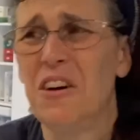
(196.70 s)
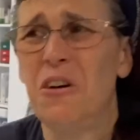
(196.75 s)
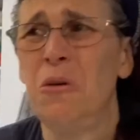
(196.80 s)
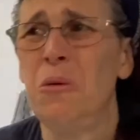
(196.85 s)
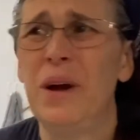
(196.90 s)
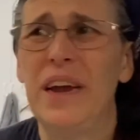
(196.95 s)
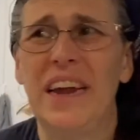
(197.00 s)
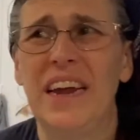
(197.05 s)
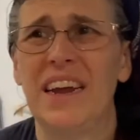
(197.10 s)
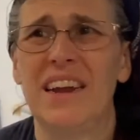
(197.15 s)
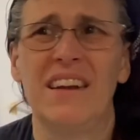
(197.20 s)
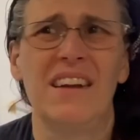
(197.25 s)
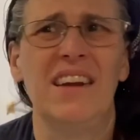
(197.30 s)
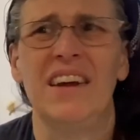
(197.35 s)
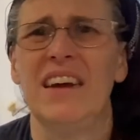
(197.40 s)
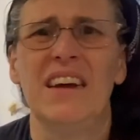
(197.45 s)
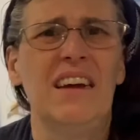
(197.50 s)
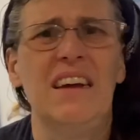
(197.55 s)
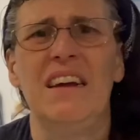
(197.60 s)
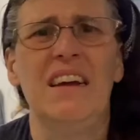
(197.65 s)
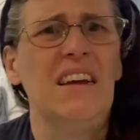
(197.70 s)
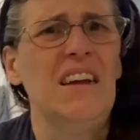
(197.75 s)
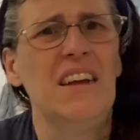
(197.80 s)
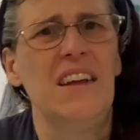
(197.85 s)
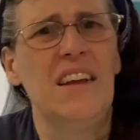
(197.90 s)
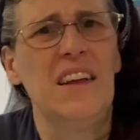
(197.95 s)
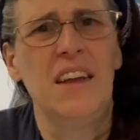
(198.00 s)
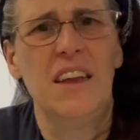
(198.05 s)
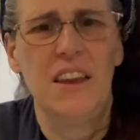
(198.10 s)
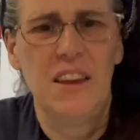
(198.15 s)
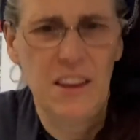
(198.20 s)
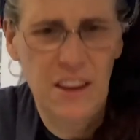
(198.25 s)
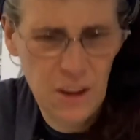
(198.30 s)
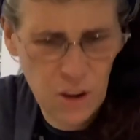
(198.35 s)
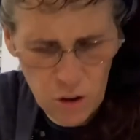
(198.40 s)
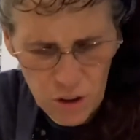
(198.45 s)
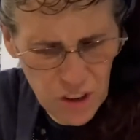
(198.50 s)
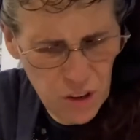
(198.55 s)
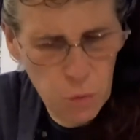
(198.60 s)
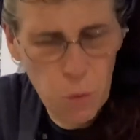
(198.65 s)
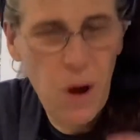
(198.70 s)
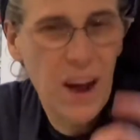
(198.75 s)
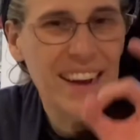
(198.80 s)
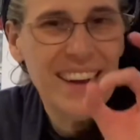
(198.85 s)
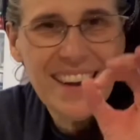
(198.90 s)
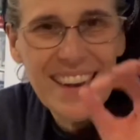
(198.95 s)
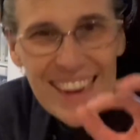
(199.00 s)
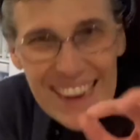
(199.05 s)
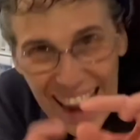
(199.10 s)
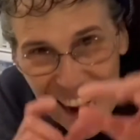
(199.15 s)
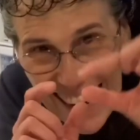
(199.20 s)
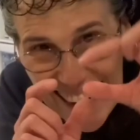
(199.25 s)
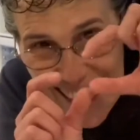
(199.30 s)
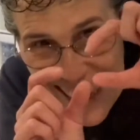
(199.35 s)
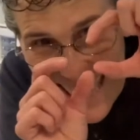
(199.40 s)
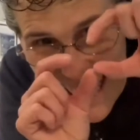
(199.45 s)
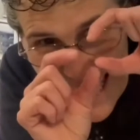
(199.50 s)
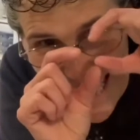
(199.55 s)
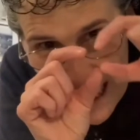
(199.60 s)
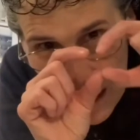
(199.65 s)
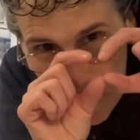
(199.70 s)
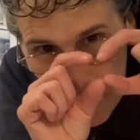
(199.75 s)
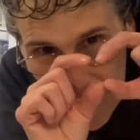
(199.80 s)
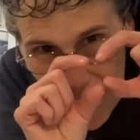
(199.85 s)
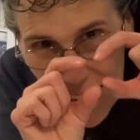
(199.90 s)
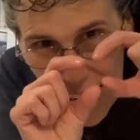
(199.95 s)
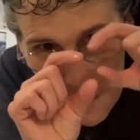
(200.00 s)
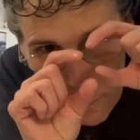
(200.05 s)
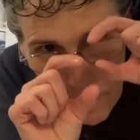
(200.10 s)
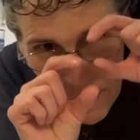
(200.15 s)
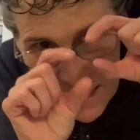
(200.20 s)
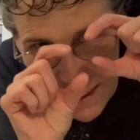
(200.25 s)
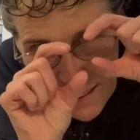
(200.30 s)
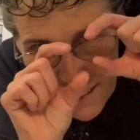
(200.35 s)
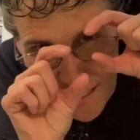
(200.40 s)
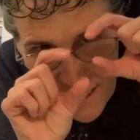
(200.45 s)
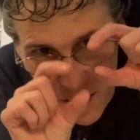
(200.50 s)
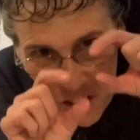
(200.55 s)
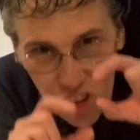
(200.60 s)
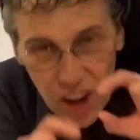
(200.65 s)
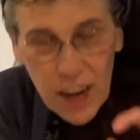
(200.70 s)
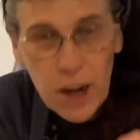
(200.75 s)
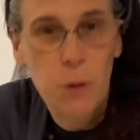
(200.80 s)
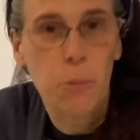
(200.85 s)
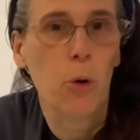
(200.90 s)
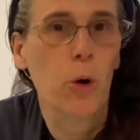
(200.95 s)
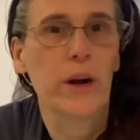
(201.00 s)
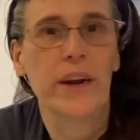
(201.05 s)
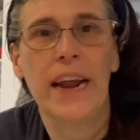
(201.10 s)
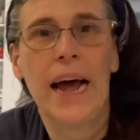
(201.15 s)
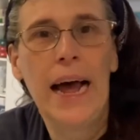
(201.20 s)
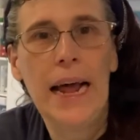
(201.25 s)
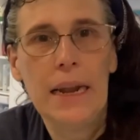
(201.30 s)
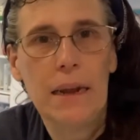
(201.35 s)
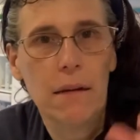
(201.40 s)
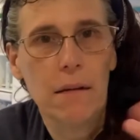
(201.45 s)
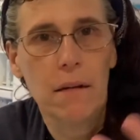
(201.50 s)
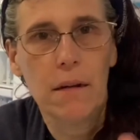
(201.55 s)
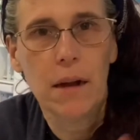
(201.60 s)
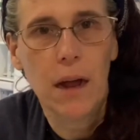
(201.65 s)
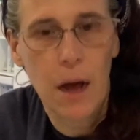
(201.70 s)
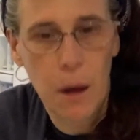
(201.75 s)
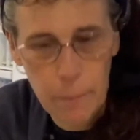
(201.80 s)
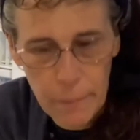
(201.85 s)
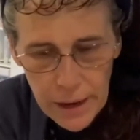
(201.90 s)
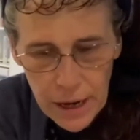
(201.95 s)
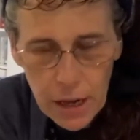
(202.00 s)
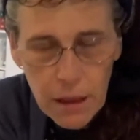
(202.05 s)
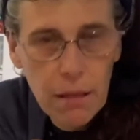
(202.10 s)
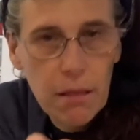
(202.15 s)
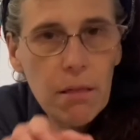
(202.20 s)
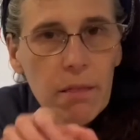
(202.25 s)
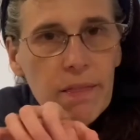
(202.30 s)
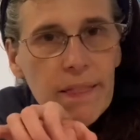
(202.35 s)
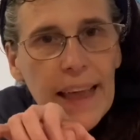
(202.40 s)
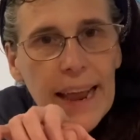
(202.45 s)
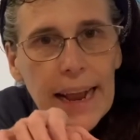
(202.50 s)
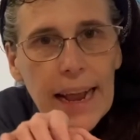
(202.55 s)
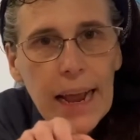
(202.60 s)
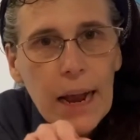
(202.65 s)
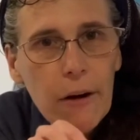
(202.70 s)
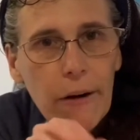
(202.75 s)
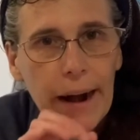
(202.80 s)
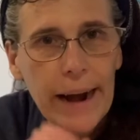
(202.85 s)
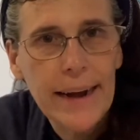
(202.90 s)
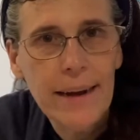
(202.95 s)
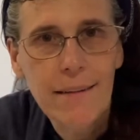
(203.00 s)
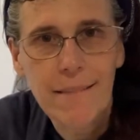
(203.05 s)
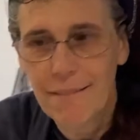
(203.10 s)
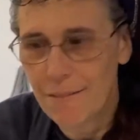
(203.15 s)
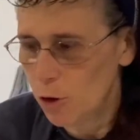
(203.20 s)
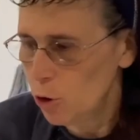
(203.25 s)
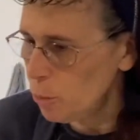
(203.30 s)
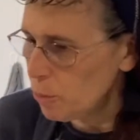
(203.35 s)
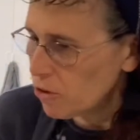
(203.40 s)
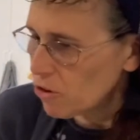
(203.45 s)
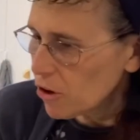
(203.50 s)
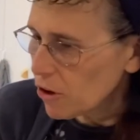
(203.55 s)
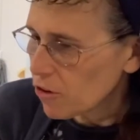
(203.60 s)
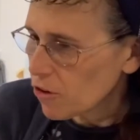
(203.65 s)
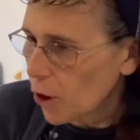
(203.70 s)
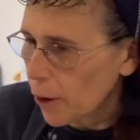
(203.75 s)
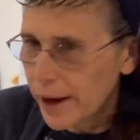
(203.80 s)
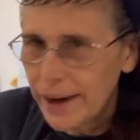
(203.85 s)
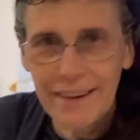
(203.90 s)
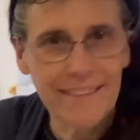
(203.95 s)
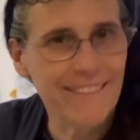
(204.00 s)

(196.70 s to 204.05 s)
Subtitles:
And you want tiny itty bitty pieces of checkerboard, not a big thing, right? Oops, sorry.